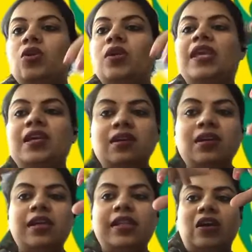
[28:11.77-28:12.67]
So
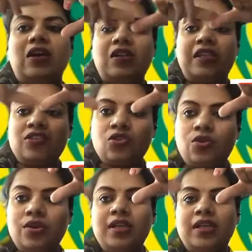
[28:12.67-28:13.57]
here on this
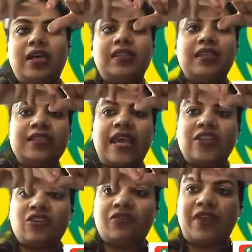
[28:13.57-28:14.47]
road, this
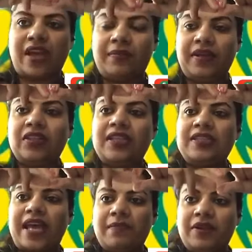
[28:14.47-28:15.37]

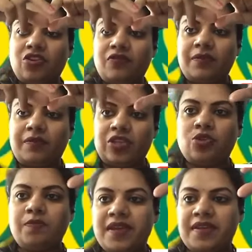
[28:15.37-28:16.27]
diameter of the bridge
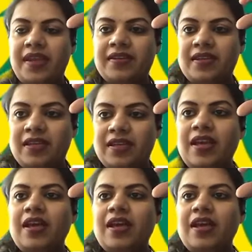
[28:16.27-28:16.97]
should be created,